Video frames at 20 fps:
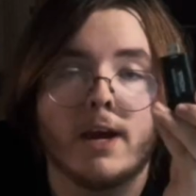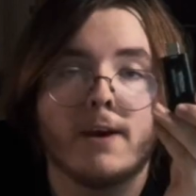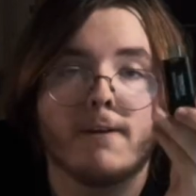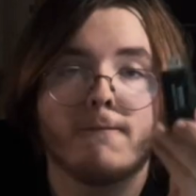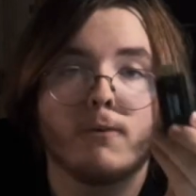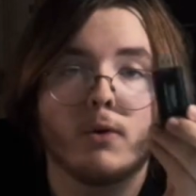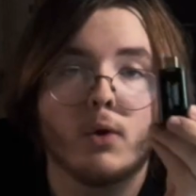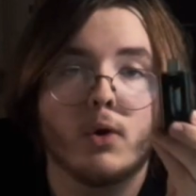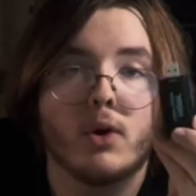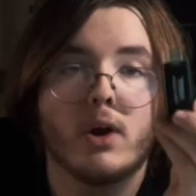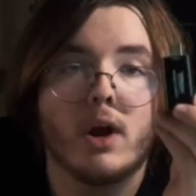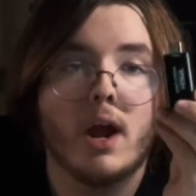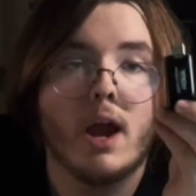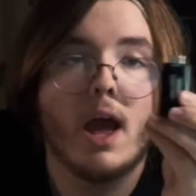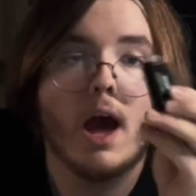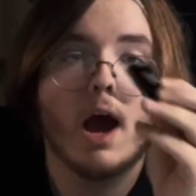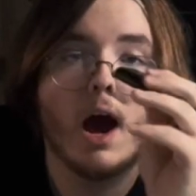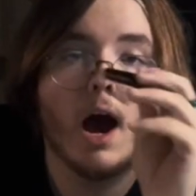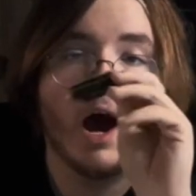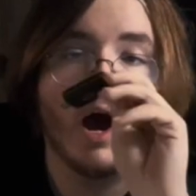for
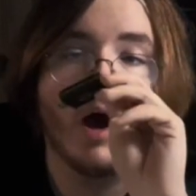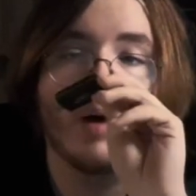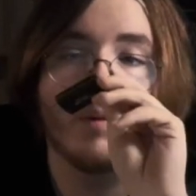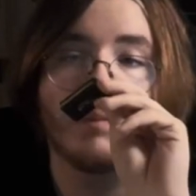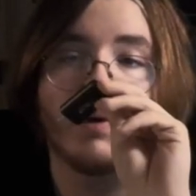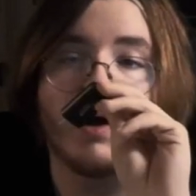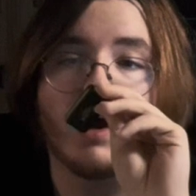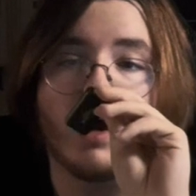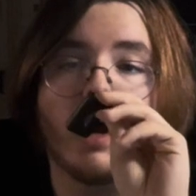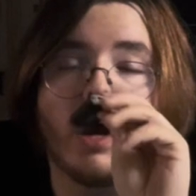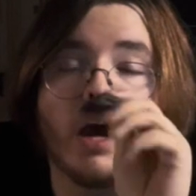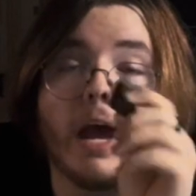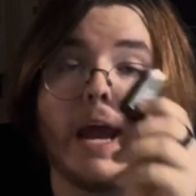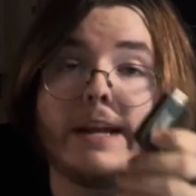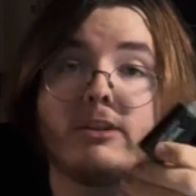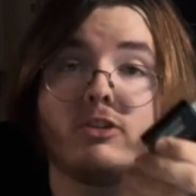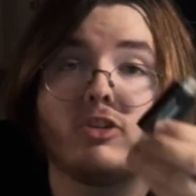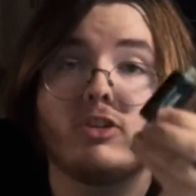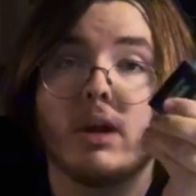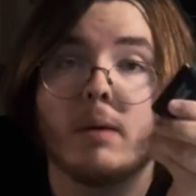
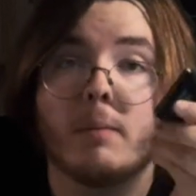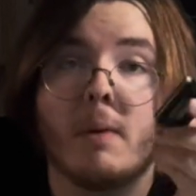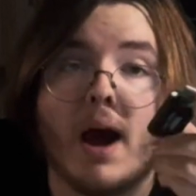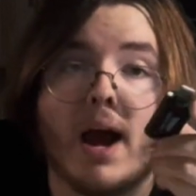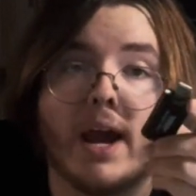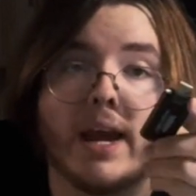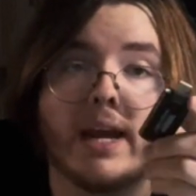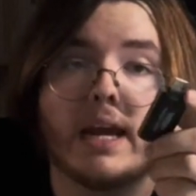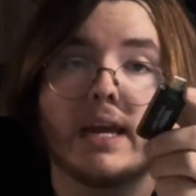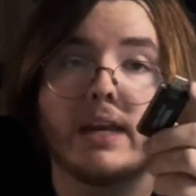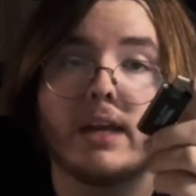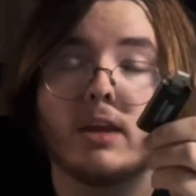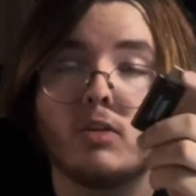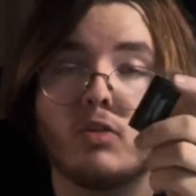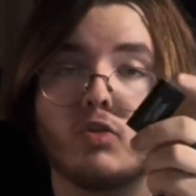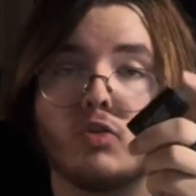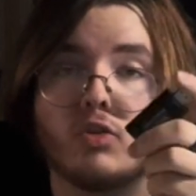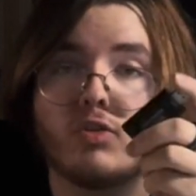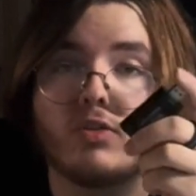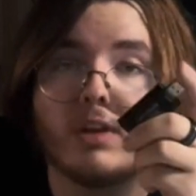HDMI, and
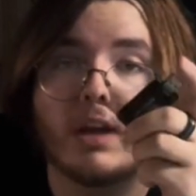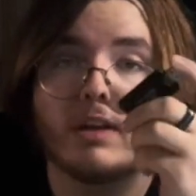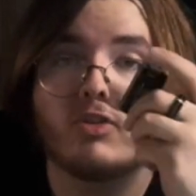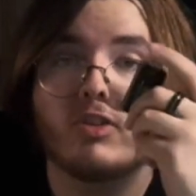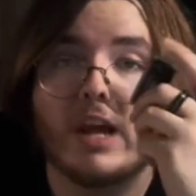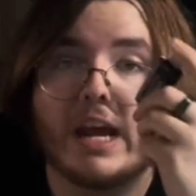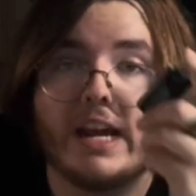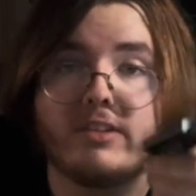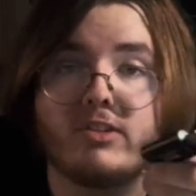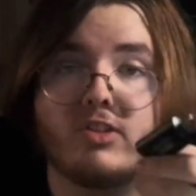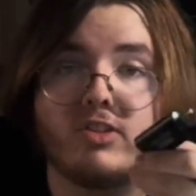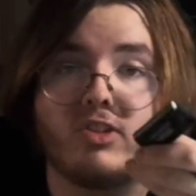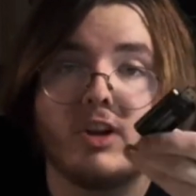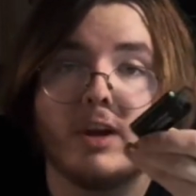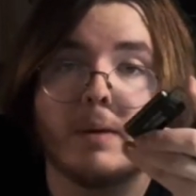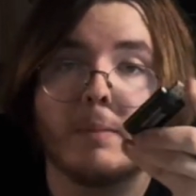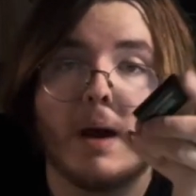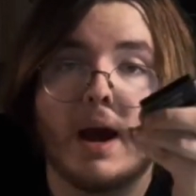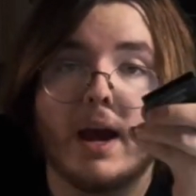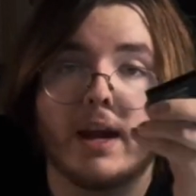it's
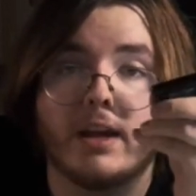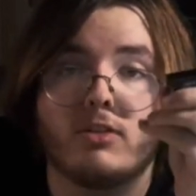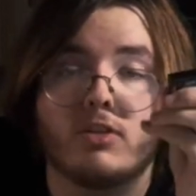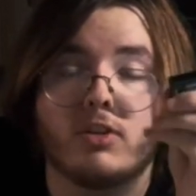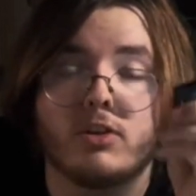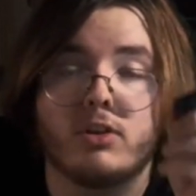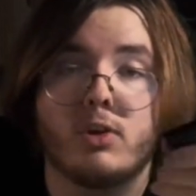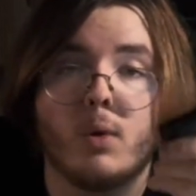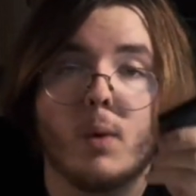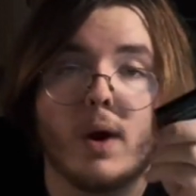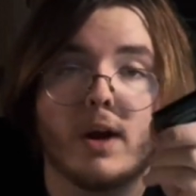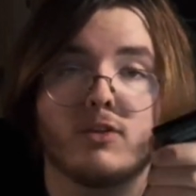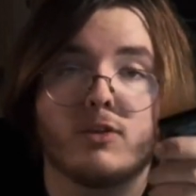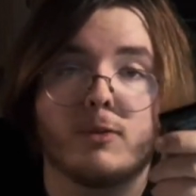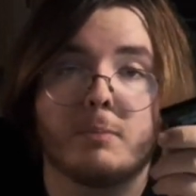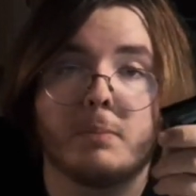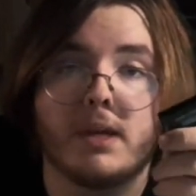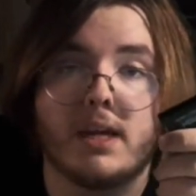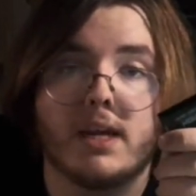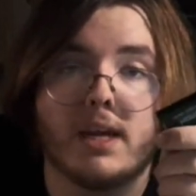HDMI to
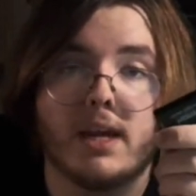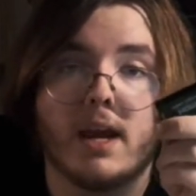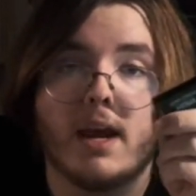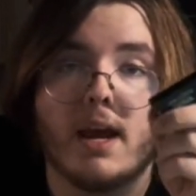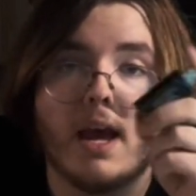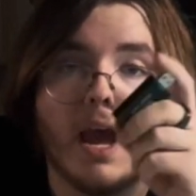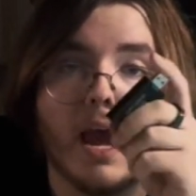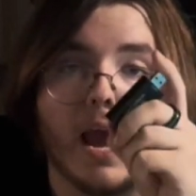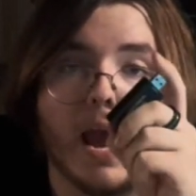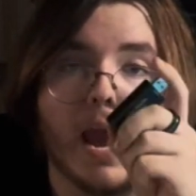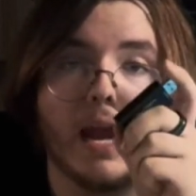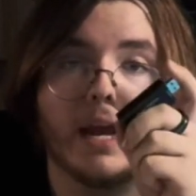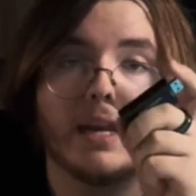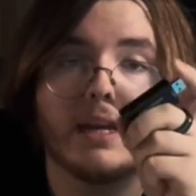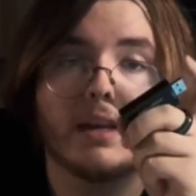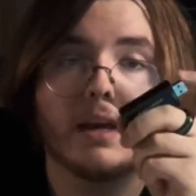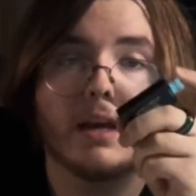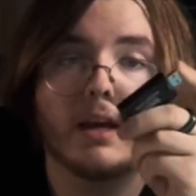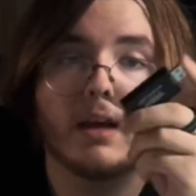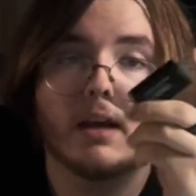USB,
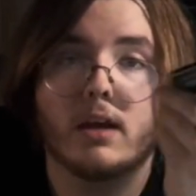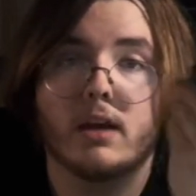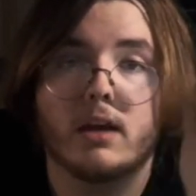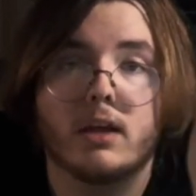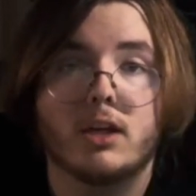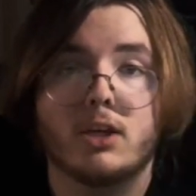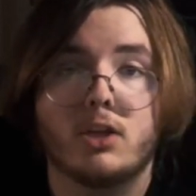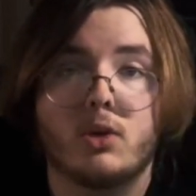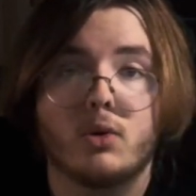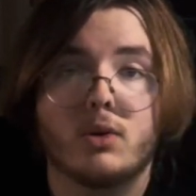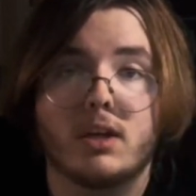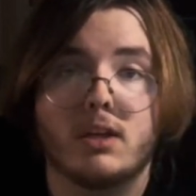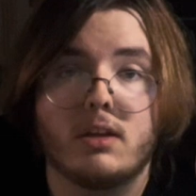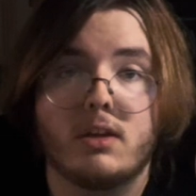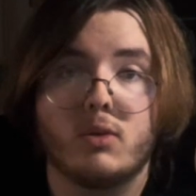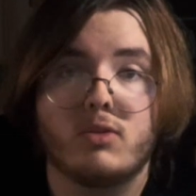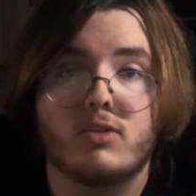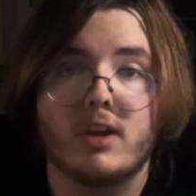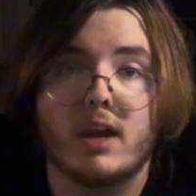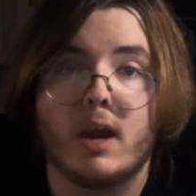and you can
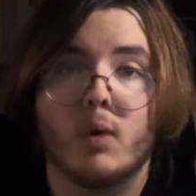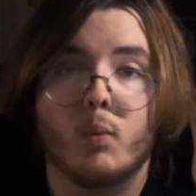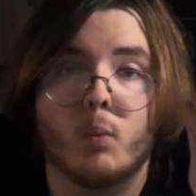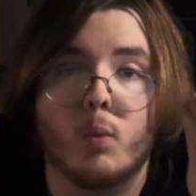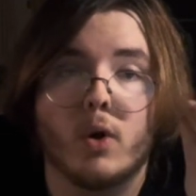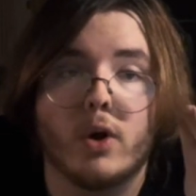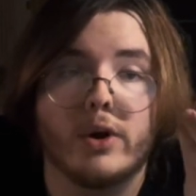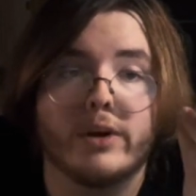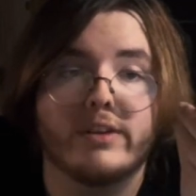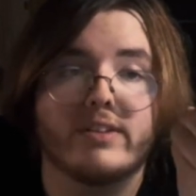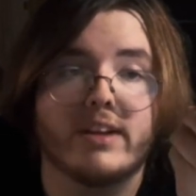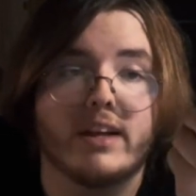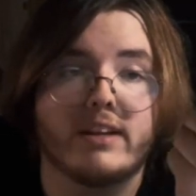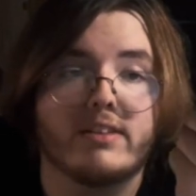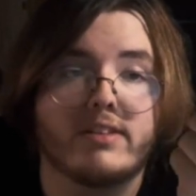use it. It works. I